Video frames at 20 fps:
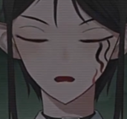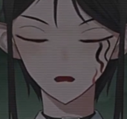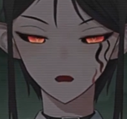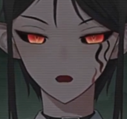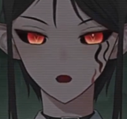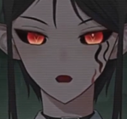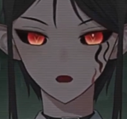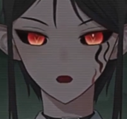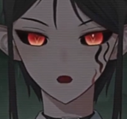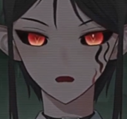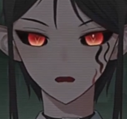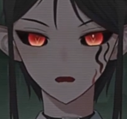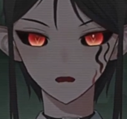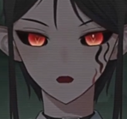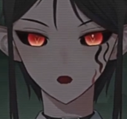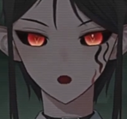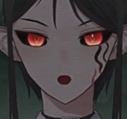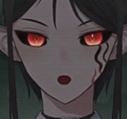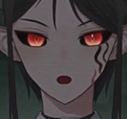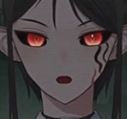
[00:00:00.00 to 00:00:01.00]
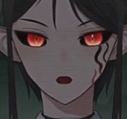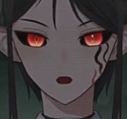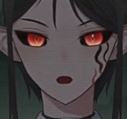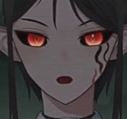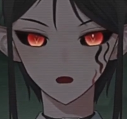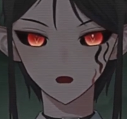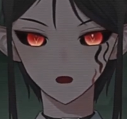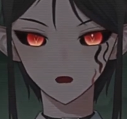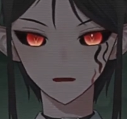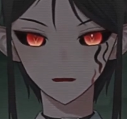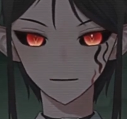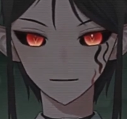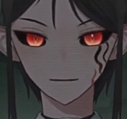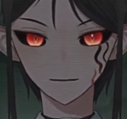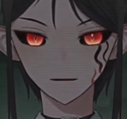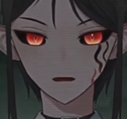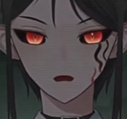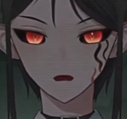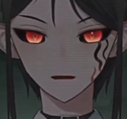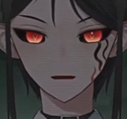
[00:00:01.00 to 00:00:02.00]
put on my eye
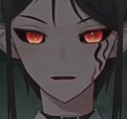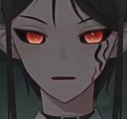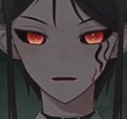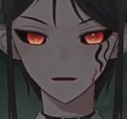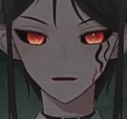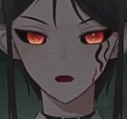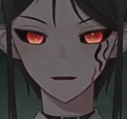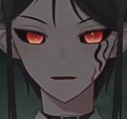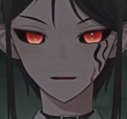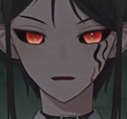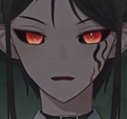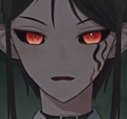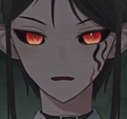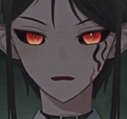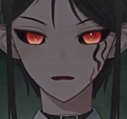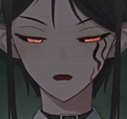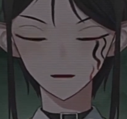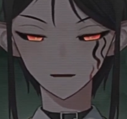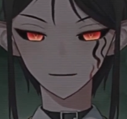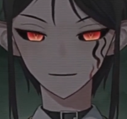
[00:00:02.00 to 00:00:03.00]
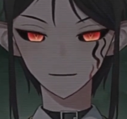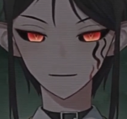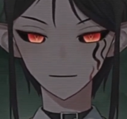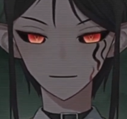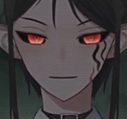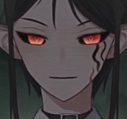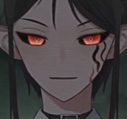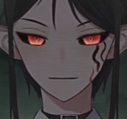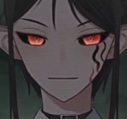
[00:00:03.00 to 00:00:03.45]
mask, and tried to rest.